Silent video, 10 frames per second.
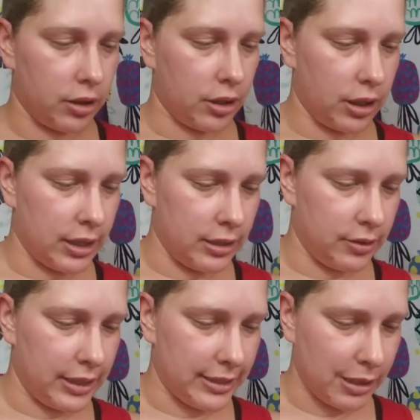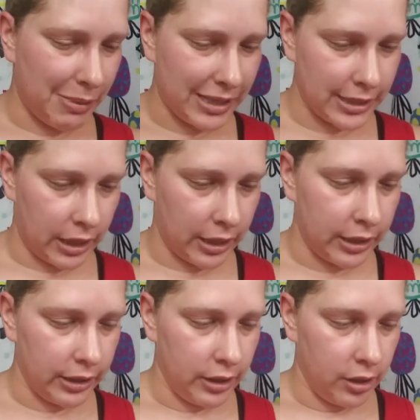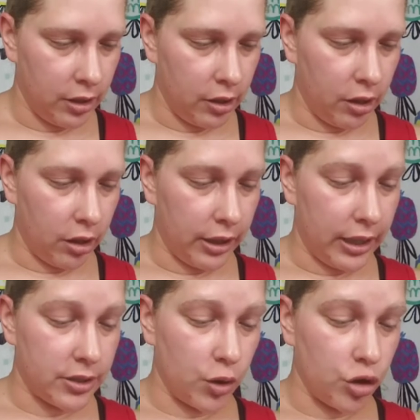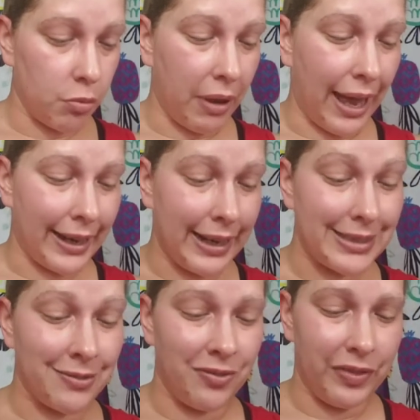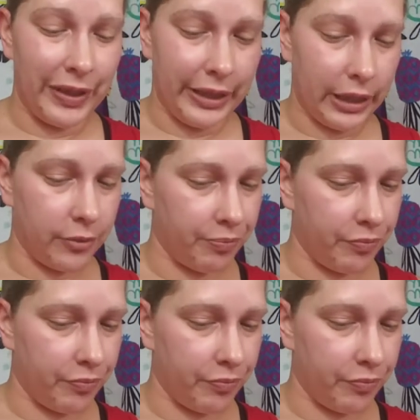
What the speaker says: a decent mascara. And it's ultra black and it's vegan,